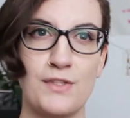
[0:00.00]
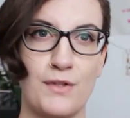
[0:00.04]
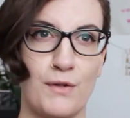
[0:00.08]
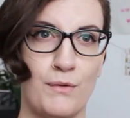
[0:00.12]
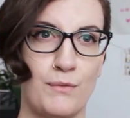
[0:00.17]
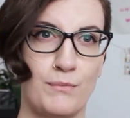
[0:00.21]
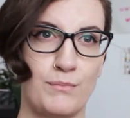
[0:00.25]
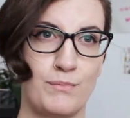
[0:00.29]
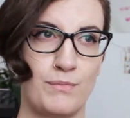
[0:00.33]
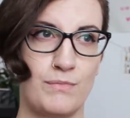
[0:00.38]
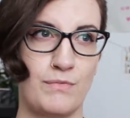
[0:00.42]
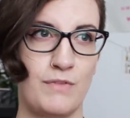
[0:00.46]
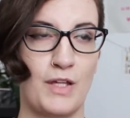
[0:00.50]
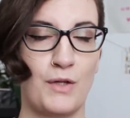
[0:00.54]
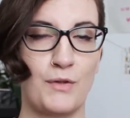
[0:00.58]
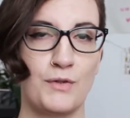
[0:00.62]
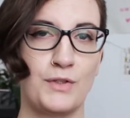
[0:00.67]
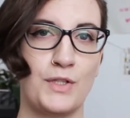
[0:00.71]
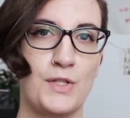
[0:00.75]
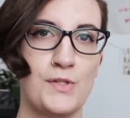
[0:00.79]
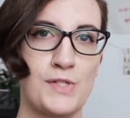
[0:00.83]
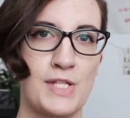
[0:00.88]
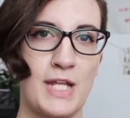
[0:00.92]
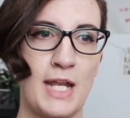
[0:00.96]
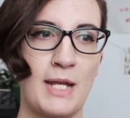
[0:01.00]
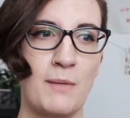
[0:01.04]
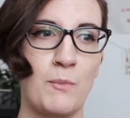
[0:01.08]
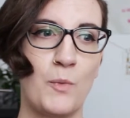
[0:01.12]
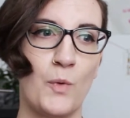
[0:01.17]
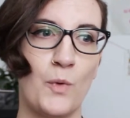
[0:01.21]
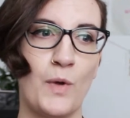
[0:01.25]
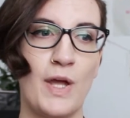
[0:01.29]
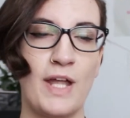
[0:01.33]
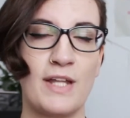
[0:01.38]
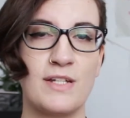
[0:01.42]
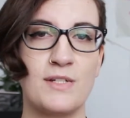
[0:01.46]
so they could use it
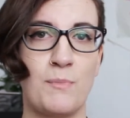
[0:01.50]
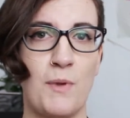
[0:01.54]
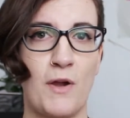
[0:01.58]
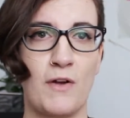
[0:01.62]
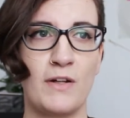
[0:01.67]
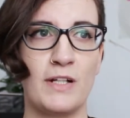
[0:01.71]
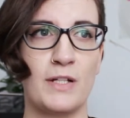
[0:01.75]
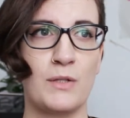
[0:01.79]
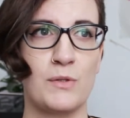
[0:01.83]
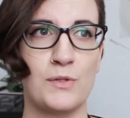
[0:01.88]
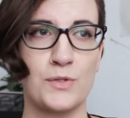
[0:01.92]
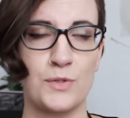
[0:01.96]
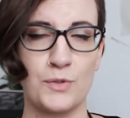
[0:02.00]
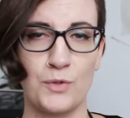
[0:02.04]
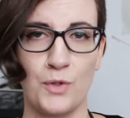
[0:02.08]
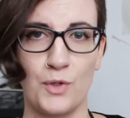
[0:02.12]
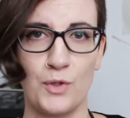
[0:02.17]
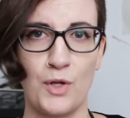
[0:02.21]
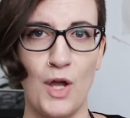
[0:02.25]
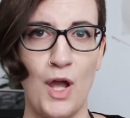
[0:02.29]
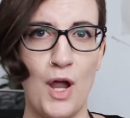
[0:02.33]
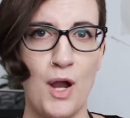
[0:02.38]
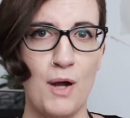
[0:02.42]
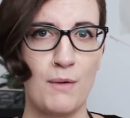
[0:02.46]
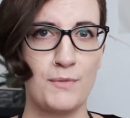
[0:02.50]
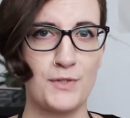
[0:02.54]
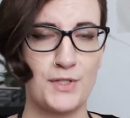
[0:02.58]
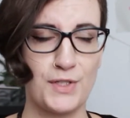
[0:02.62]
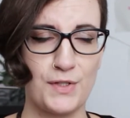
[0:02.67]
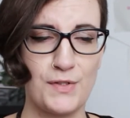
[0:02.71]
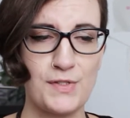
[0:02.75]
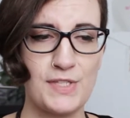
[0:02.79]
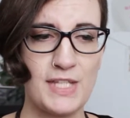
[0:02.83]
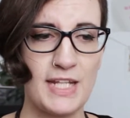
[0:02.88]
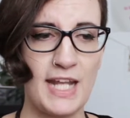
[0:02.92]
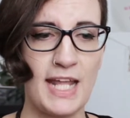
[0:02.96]
anymore and apparently also not
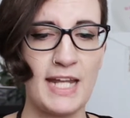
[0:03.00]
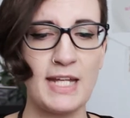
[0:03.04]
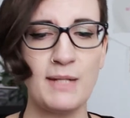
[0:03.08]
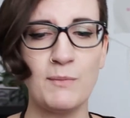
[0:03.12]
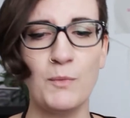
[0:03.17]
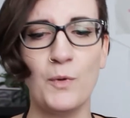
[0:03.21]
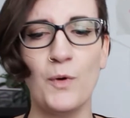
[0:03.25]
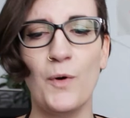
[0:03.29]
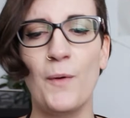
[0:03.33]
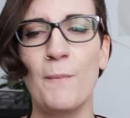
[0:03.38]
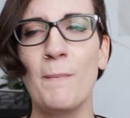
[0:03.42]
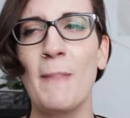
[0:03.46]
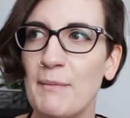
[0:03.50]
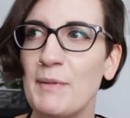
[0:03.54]
produce it anymore.